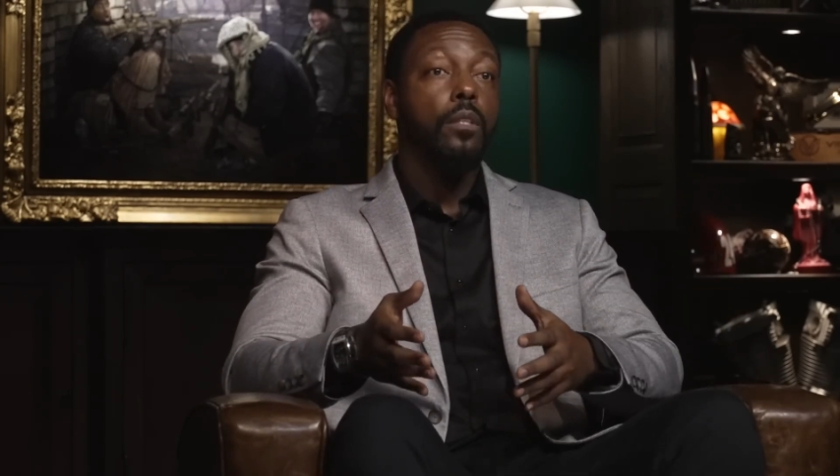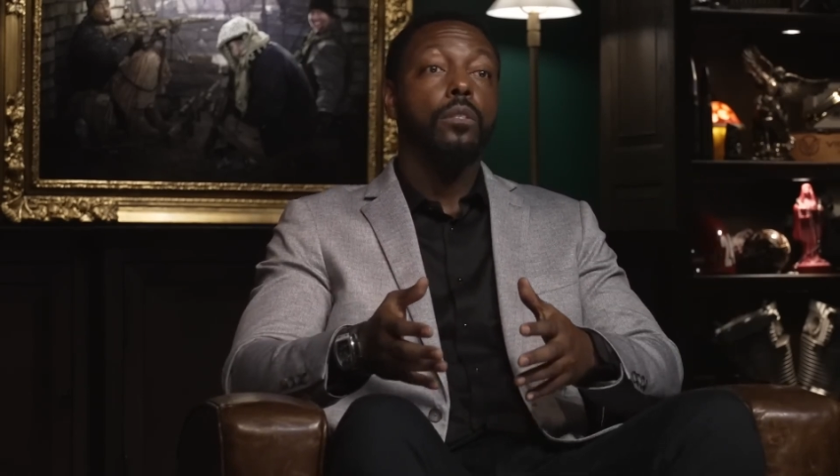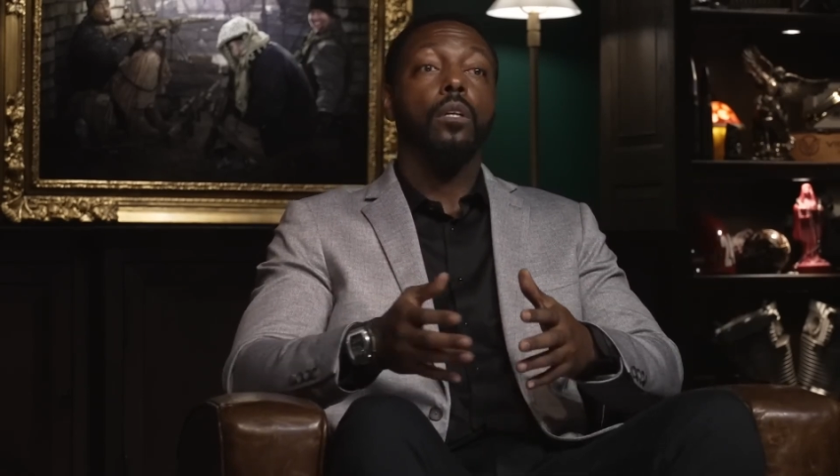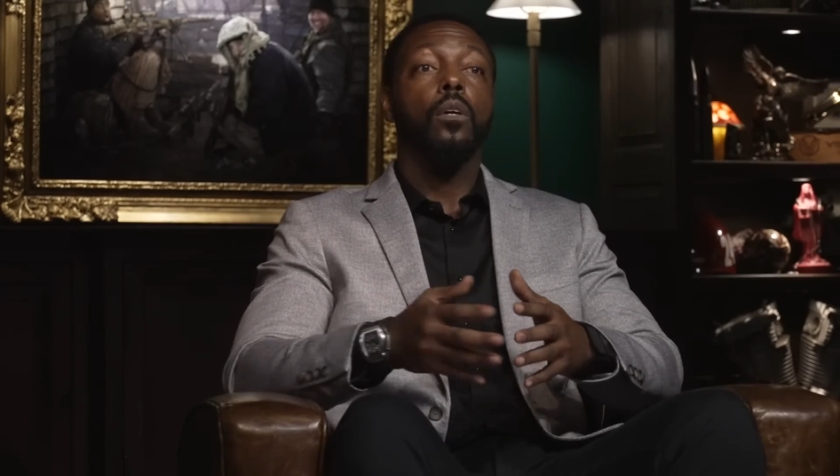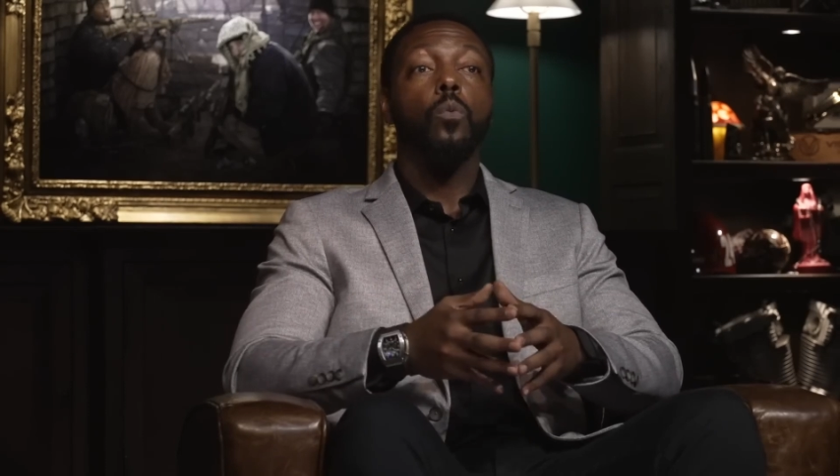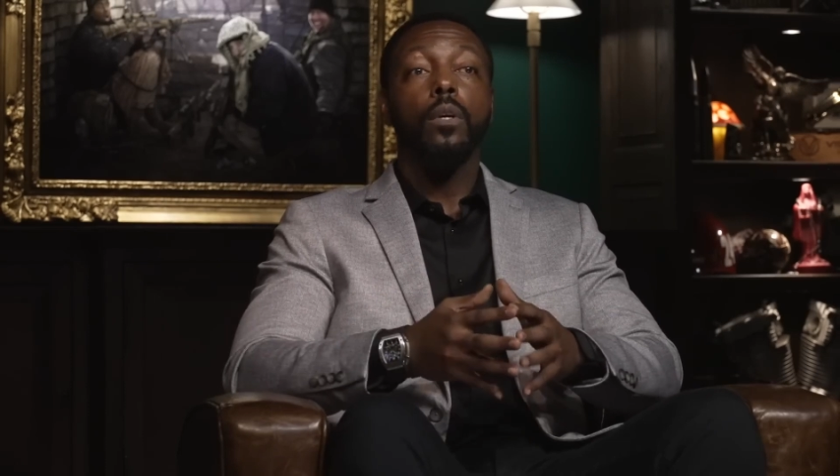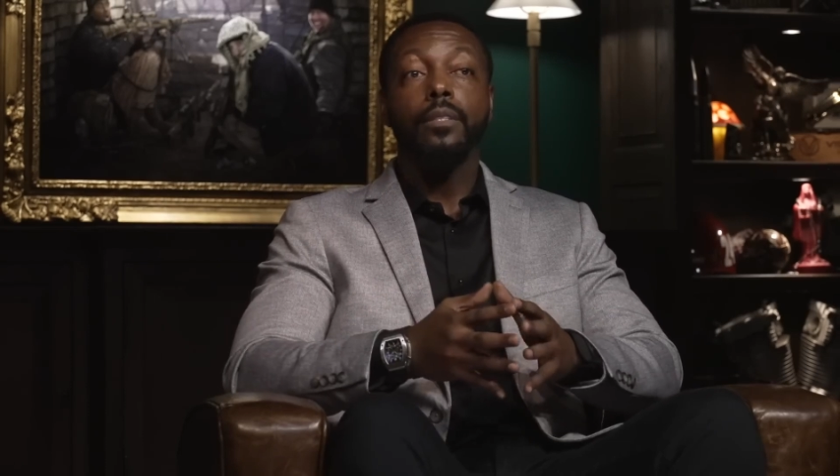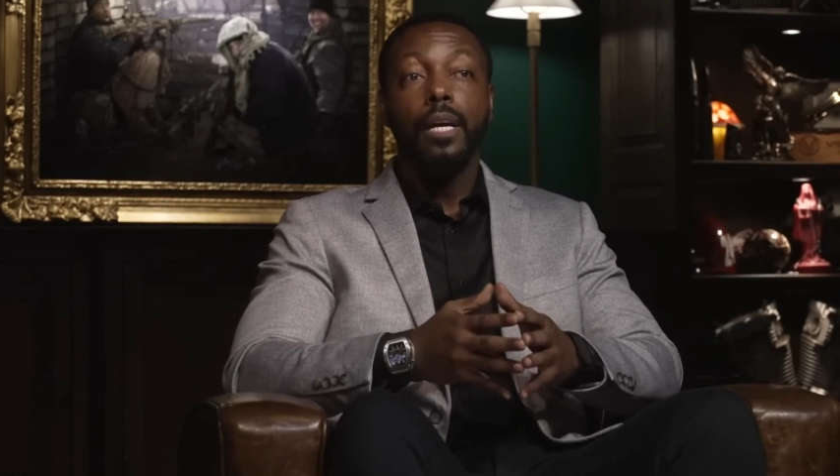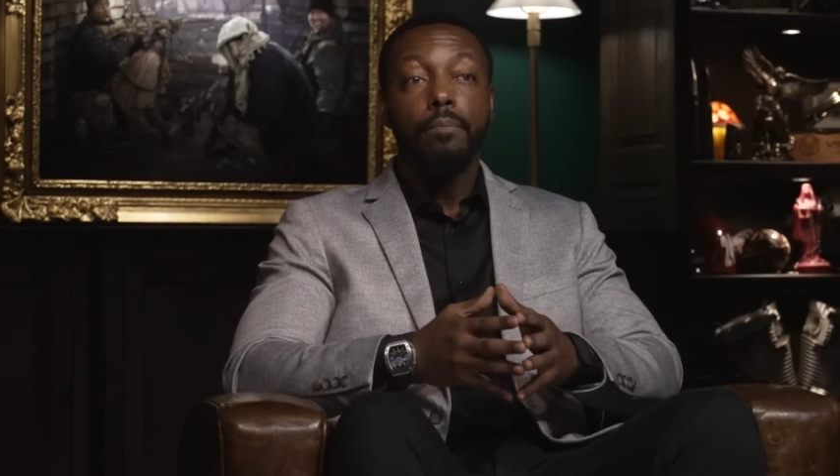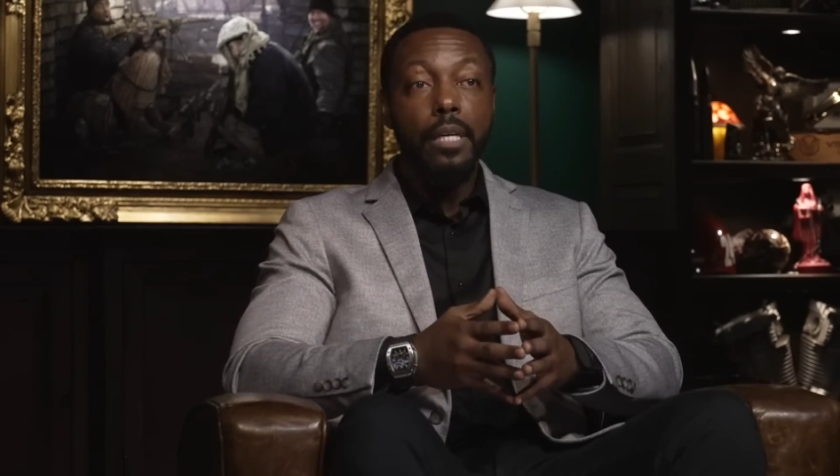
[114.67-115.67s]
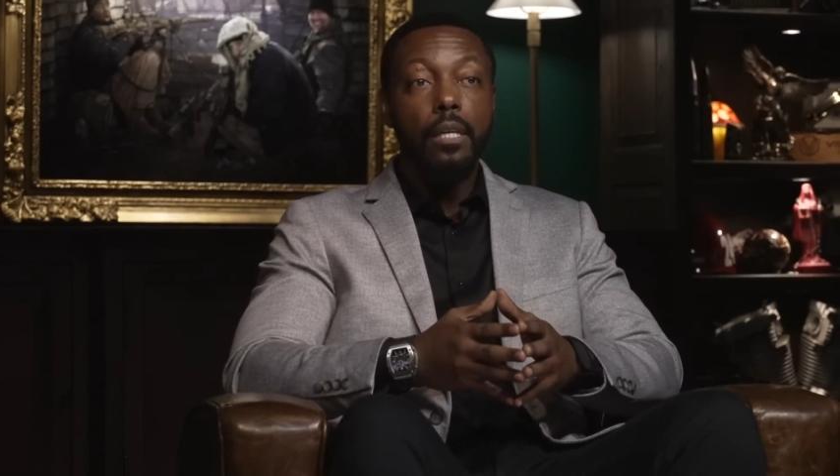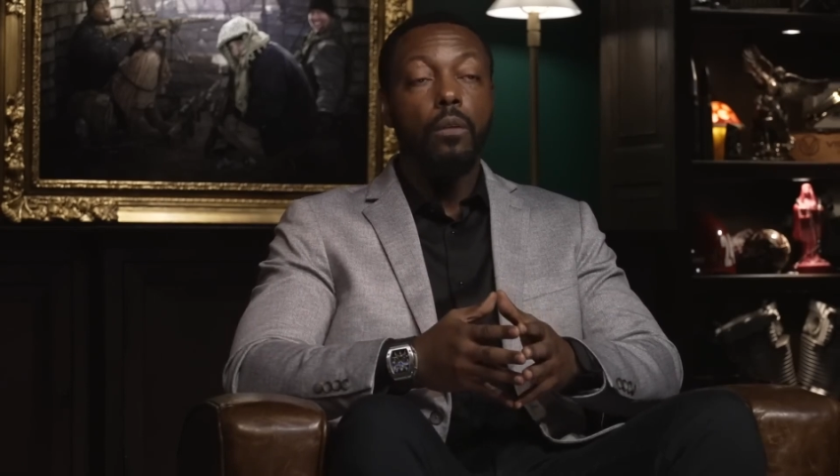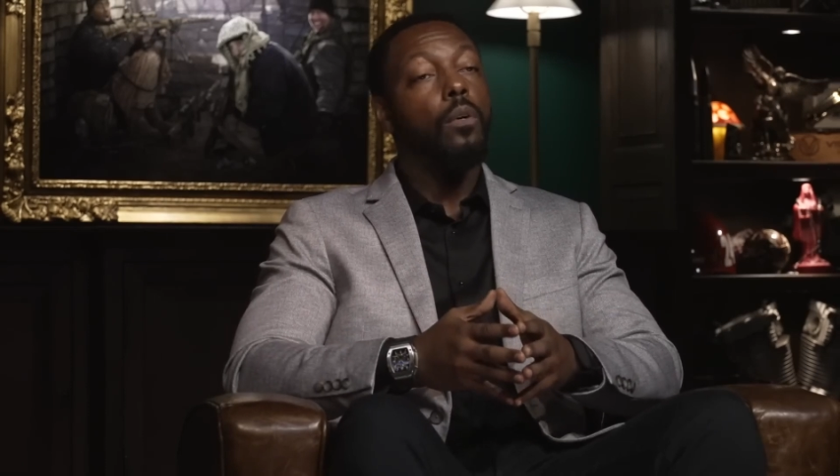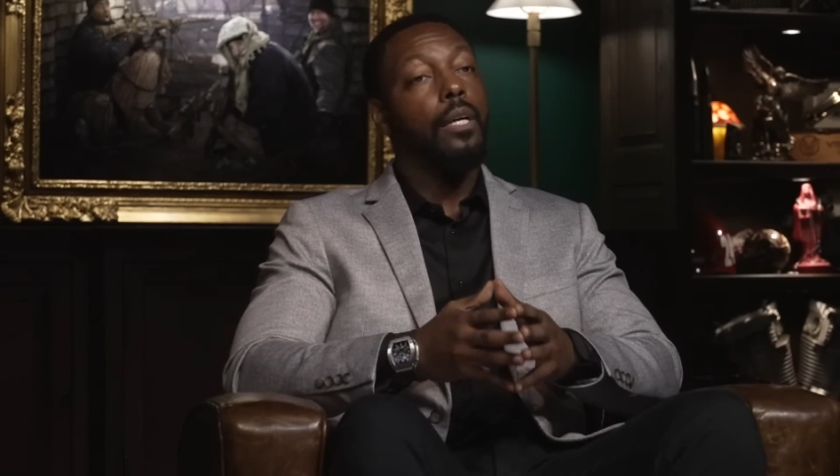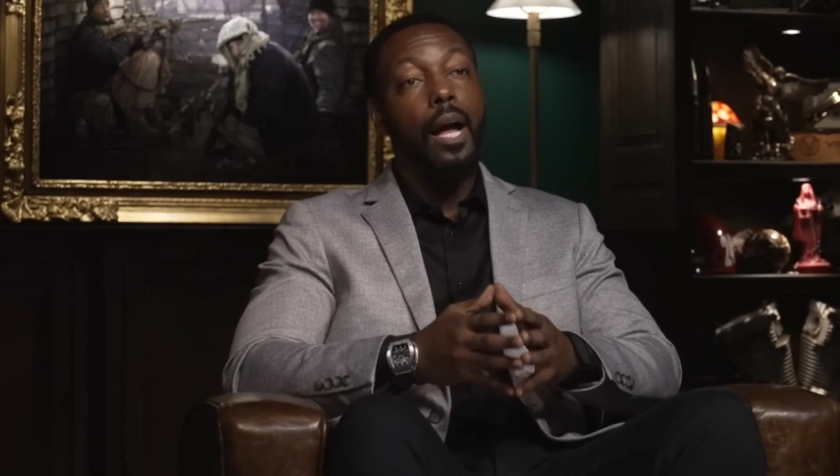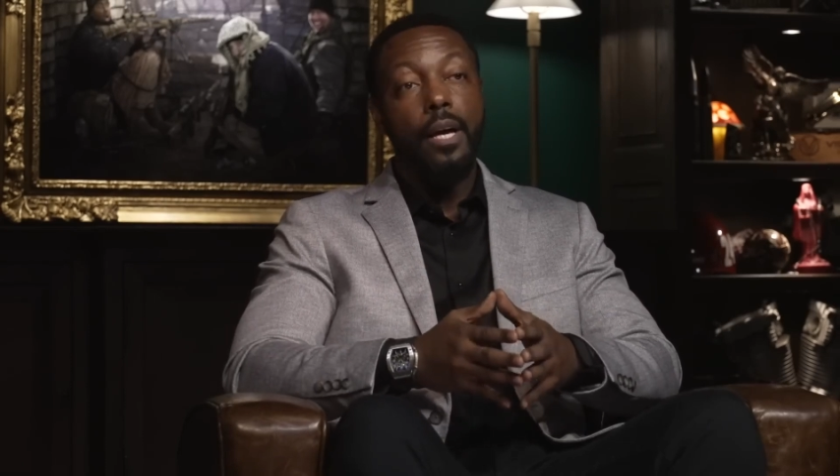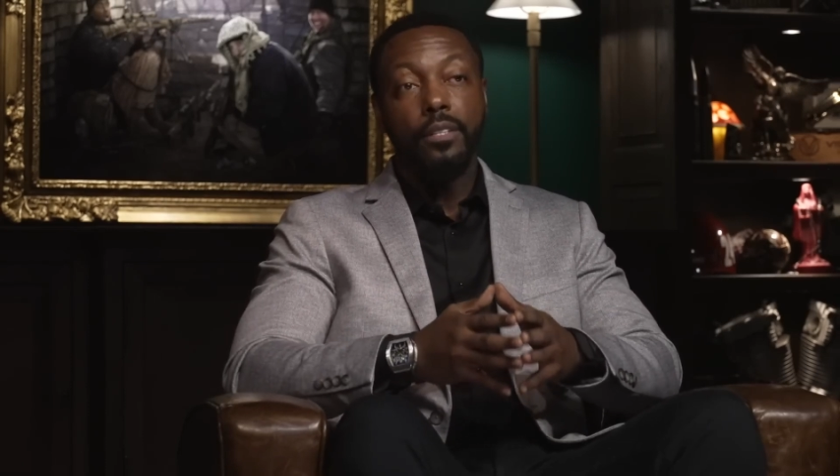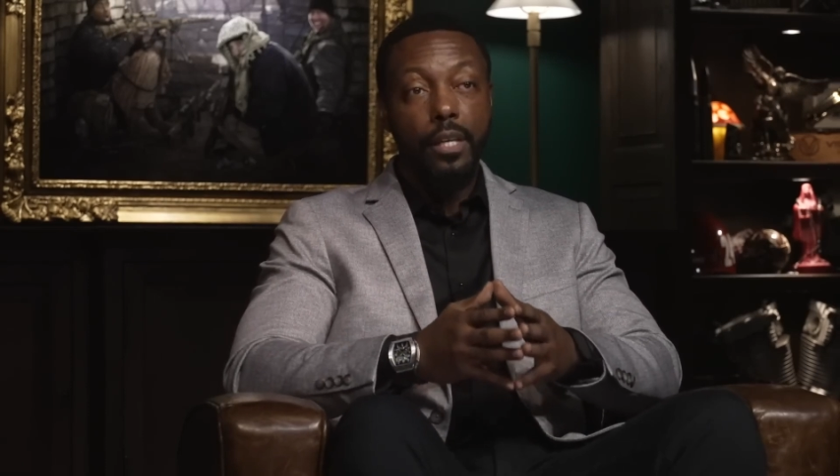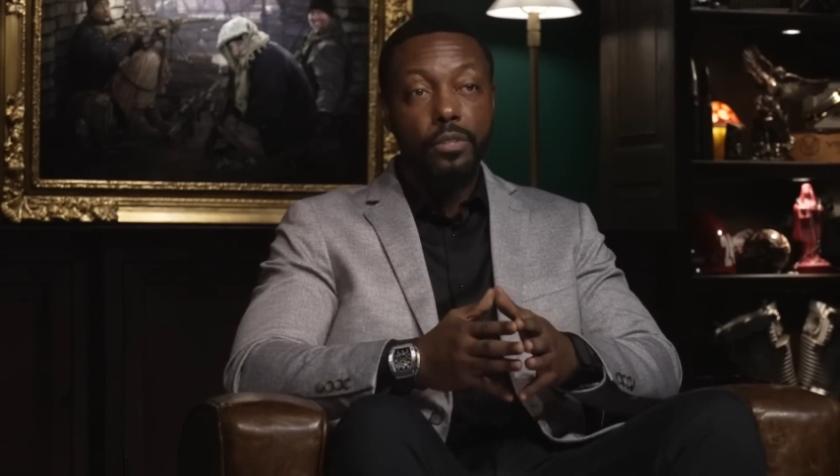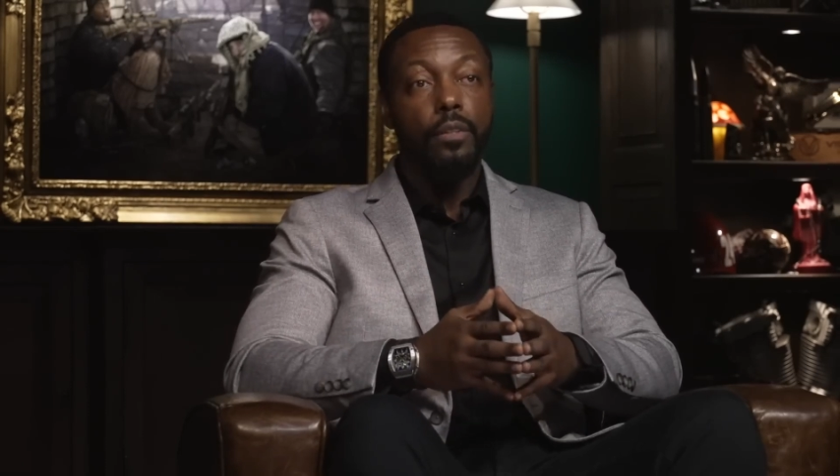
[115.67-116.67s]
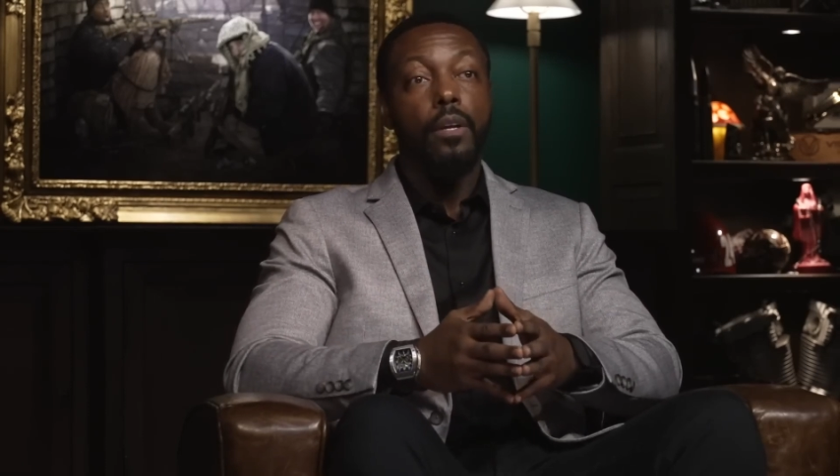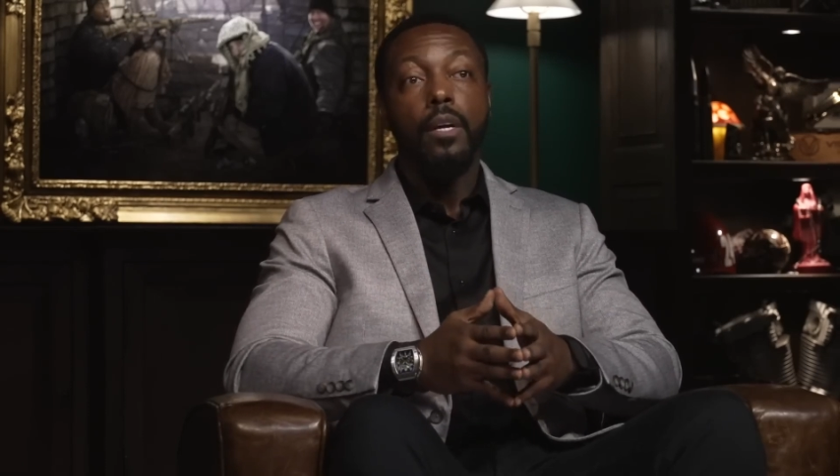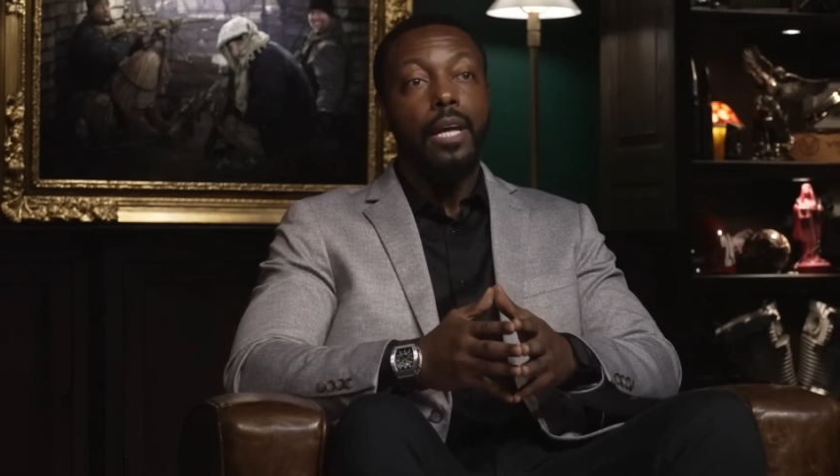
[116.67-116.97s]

So what does that mean? Well, guys, listen,